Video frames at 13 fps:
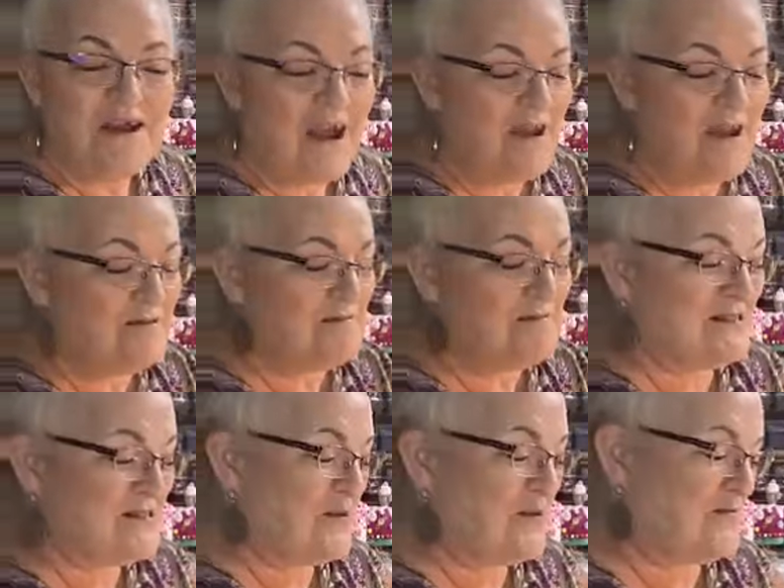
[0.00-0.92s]
I would be
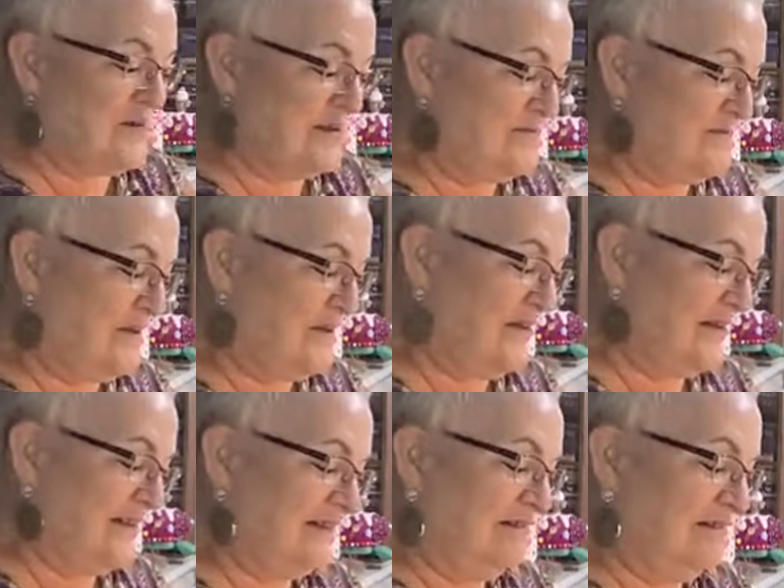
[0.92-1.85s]
so afraid of
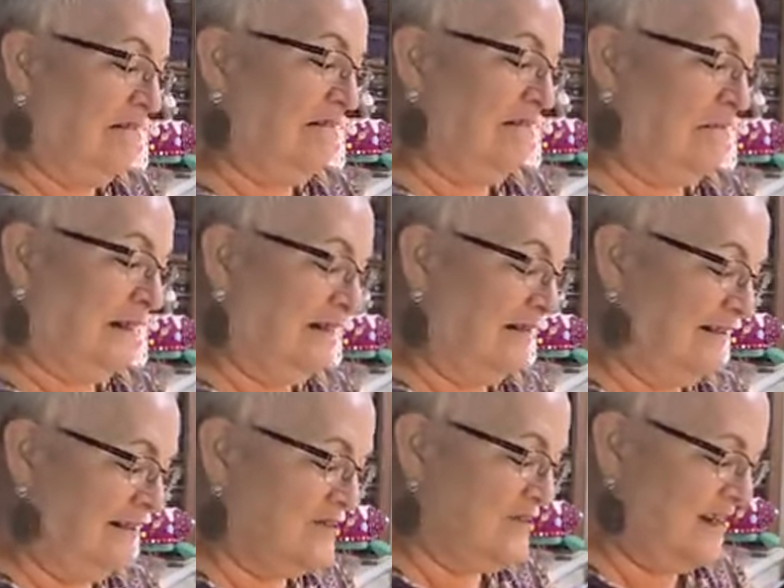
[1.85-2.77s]
falling. Oh my
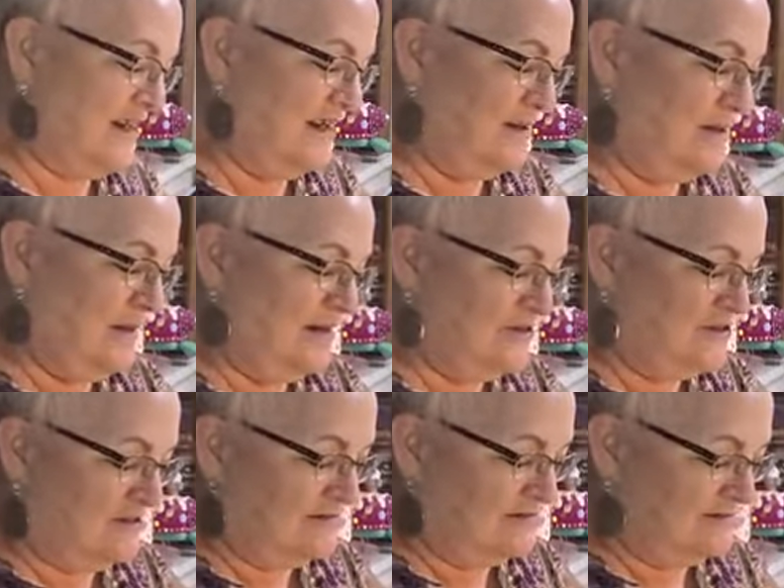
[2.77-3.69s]
gosh, I can't
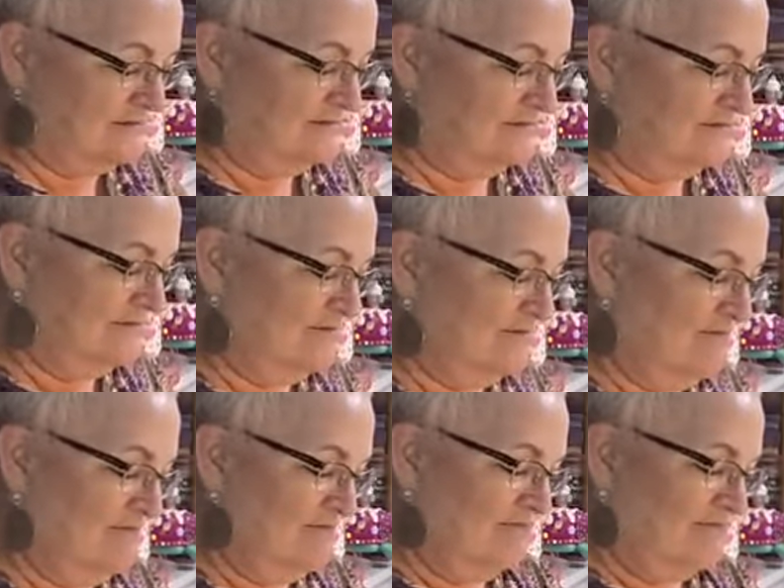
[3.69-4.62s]
imagine.
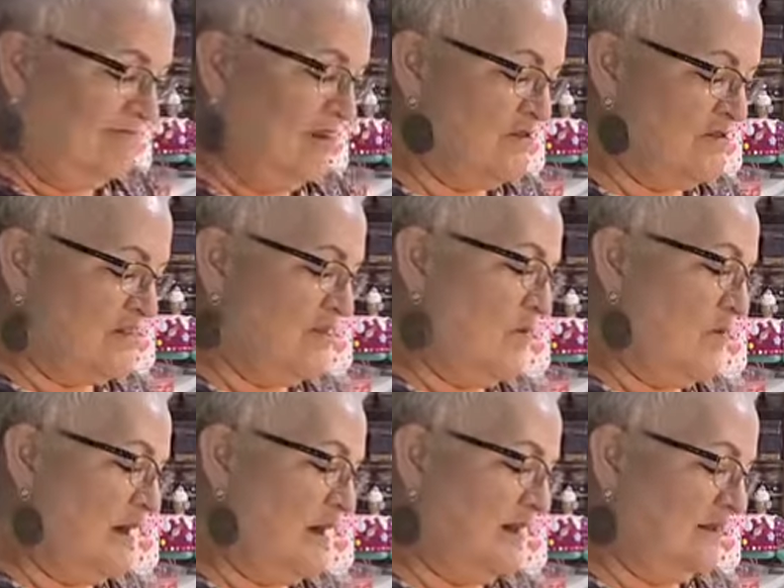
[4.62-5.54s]
There's no
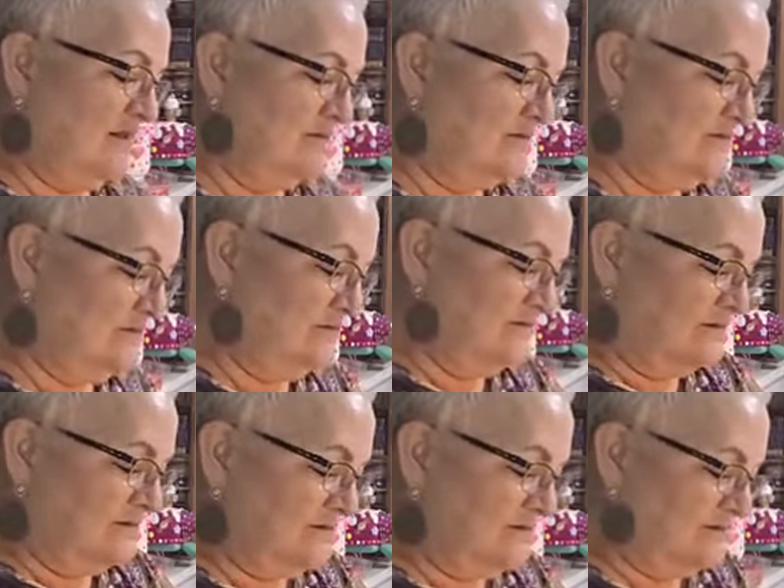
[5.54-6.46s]
way.
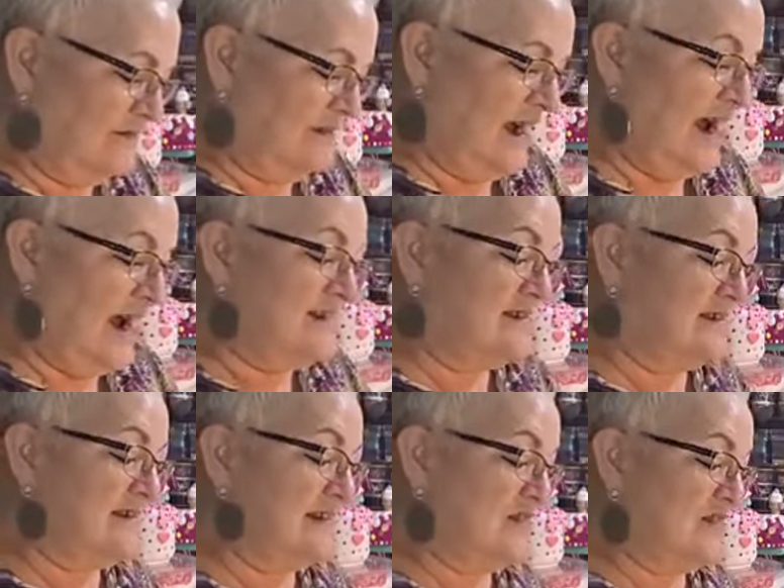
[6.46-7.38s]
I
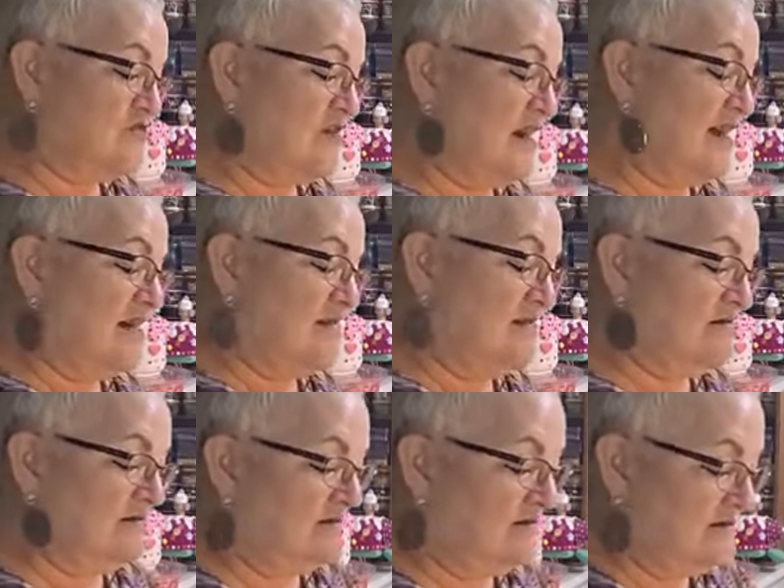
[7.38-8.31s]
did try it.
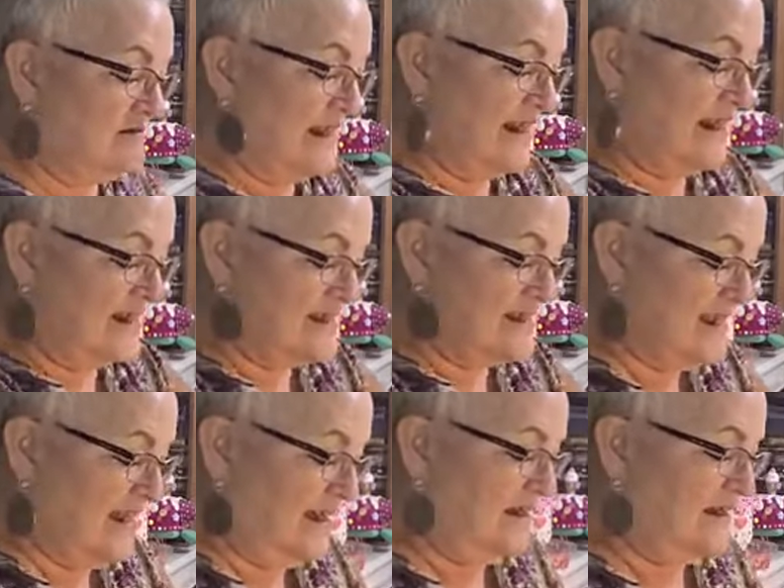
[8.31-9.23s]
Like I
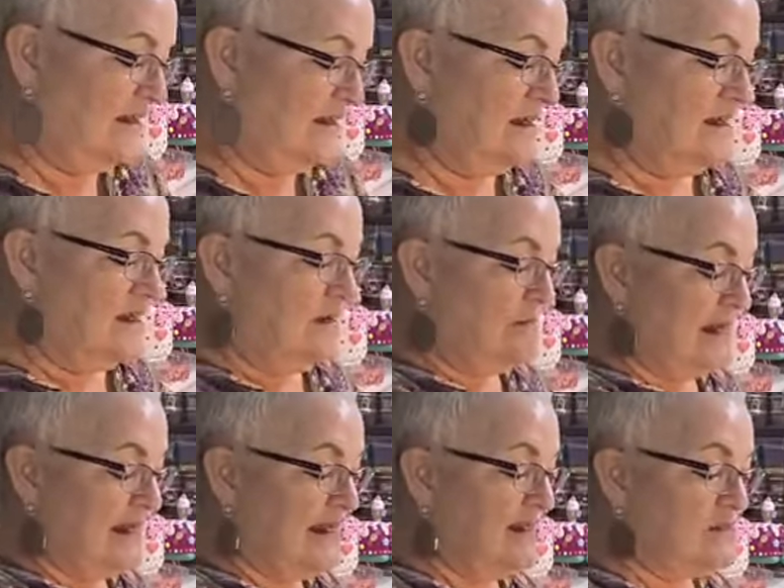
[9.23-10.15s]
said,
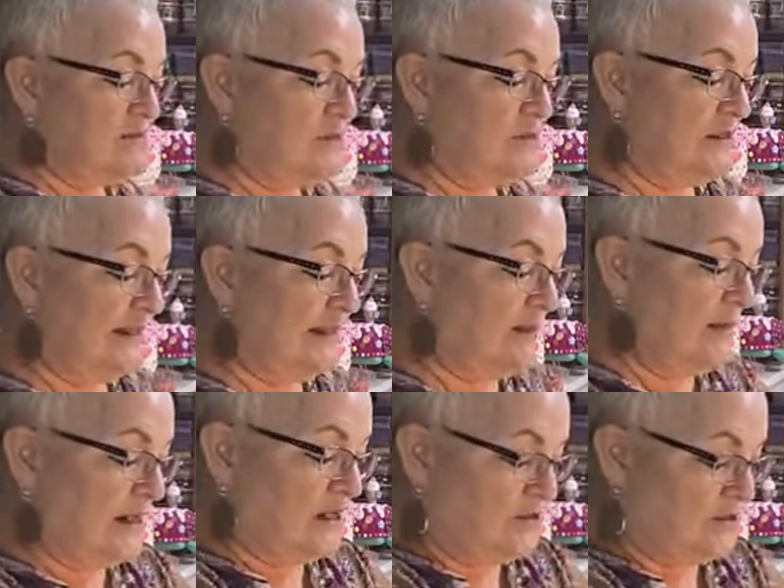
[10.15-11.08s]
my kids were little.
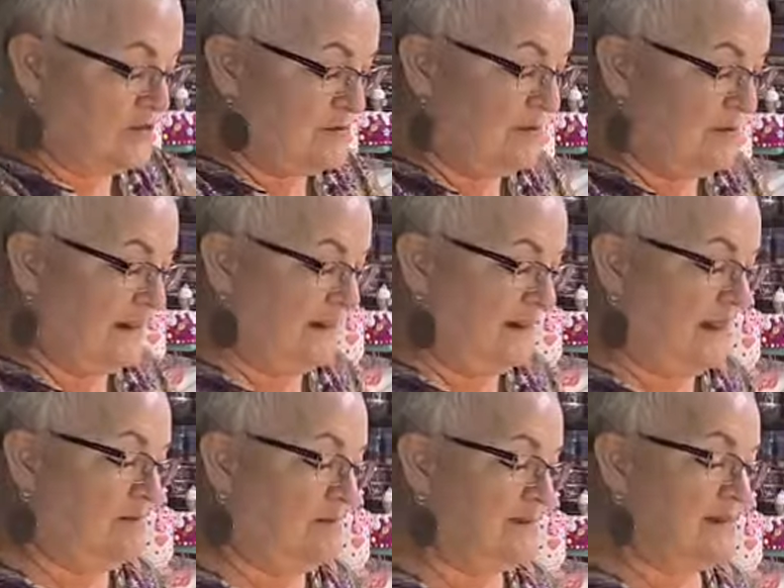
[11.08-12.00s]
My girls were little.
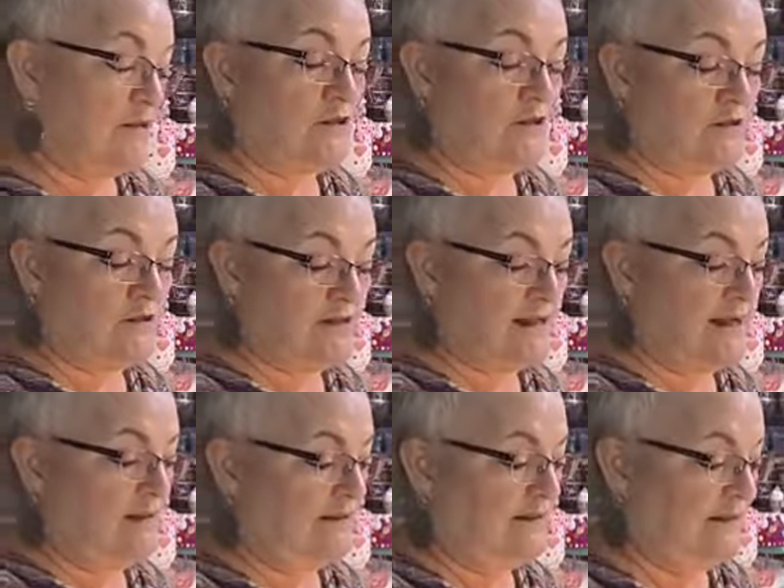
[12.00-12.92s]
I was their Girl
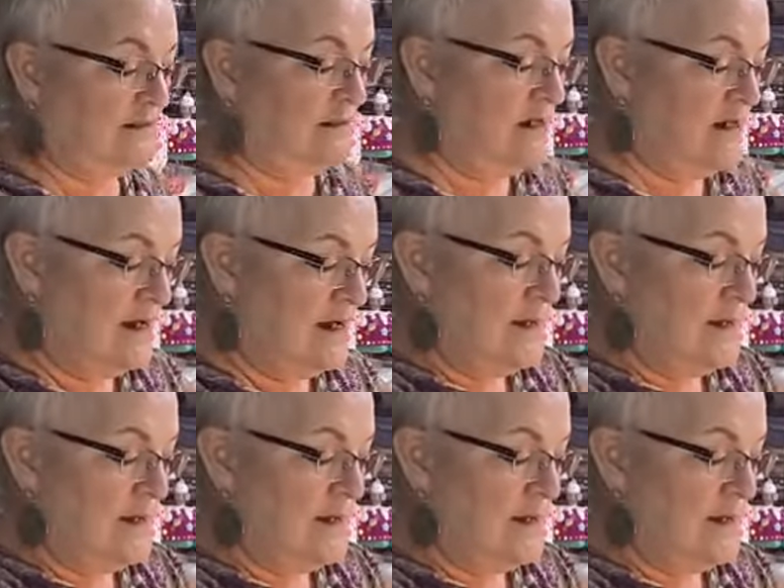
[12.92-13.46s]
Scout leader.